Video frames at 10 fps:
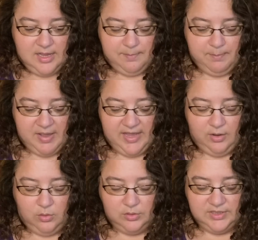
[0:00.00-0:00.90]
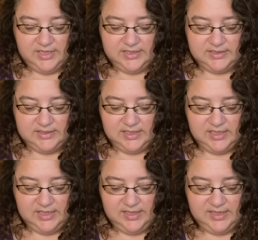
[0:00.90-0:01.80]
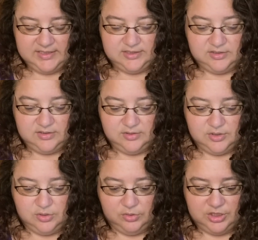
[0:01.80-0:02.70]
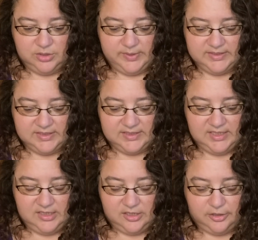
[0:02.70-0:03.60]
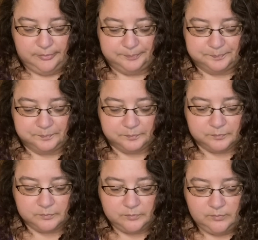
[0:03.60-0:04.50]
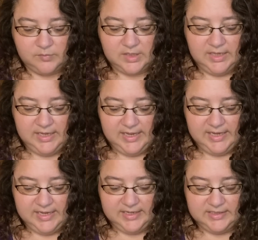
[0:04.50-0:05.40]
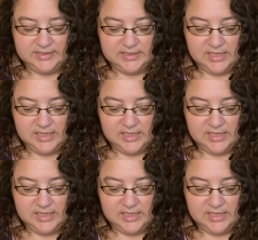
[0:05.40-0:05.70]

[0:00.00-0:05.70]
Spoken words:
my oldest, I think I told you, is a senior. And